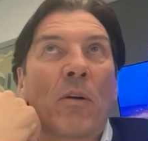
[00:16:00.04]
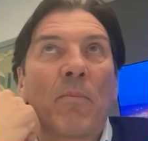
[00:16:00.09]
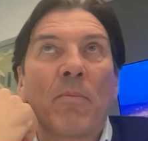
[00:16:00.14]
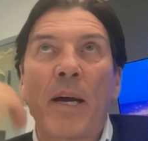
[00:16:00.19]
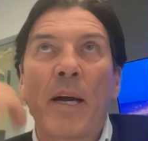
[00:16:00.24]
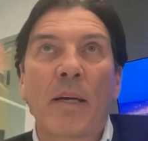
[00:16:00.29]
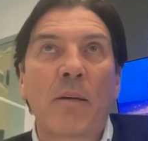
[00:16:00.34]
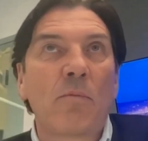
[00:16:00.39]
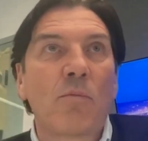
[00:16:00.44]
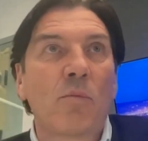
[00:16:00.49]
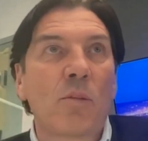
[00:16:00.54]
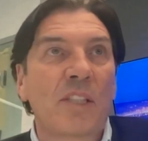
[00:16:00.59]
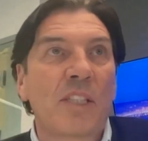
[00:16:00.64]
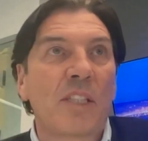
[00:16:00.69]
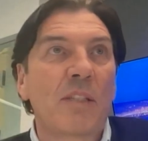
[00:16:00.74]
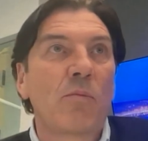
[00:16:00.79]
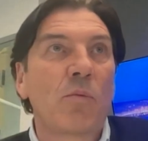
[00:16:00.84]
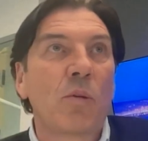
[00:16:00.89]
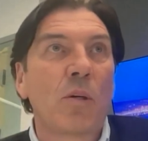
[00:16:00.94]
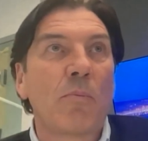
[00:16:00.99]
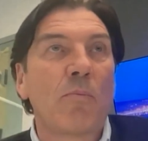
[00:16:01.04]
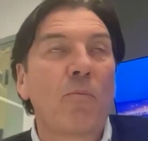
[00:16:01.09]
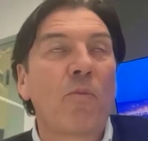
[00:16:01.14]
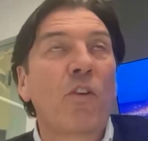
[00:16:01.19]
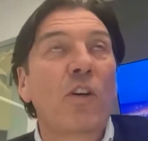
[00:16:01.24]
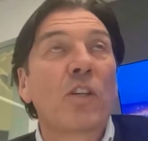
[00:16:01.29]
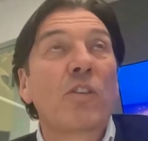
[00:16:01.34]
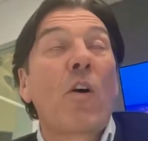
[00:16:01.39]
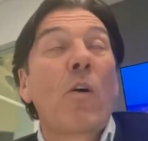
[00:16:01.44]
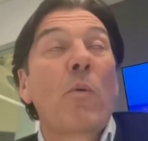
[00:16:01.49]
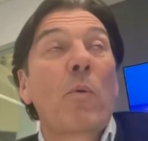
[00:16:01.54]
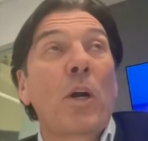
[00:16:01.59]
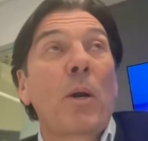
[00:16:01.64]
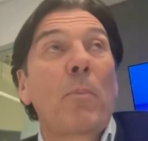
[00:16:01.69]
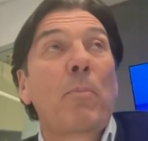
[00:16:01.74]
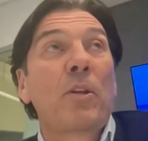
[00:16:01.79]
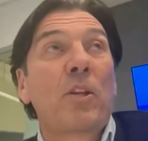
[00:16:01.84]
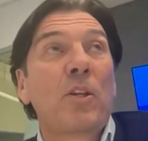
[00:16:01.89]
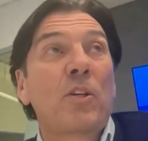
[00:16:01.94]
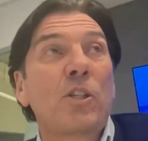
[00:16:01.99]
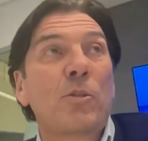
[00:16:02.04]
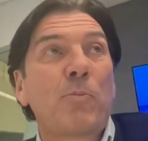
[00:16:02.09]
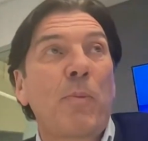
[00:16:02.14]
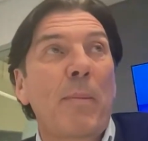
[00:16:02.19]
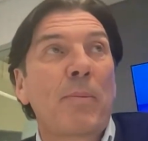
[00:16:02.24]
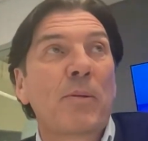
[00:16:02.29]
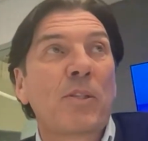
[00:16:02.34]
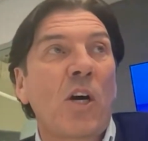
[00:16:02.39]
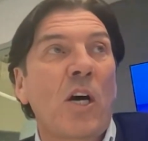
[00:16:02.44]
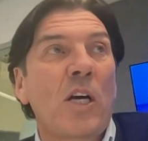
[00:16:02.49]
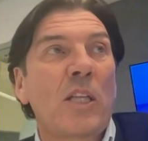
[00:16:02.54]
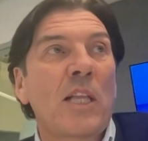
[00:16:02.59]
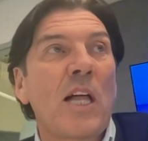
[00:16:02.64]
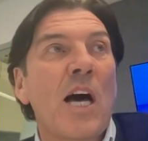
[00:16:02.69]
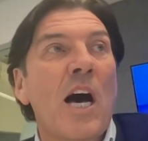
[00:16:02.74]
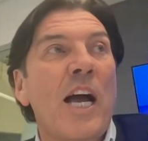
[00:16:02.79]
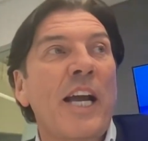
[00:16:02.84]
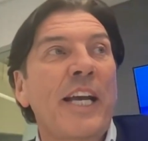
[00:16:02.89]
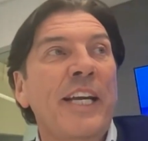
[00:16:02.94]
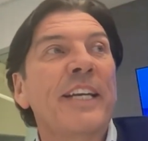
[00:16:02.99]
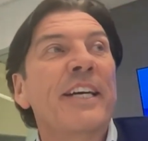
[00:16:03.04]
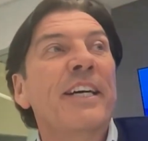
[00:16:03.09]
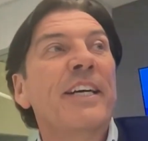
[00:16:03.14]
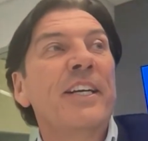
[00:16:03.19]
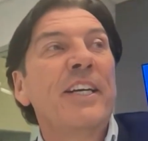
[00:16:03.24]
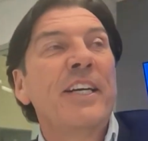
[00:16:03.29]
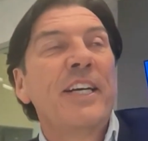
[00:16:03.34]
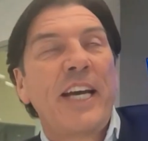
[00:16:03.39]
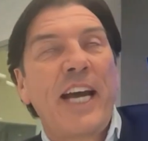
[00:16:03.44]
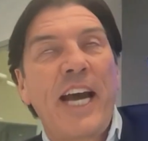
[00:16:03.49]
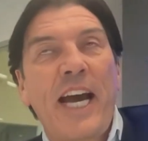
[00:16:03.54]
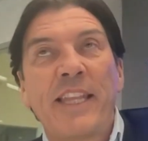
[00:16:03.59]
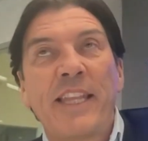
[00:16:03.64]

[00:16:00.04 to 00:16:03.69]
like, we're first of all, we're going to put the newspapers online. And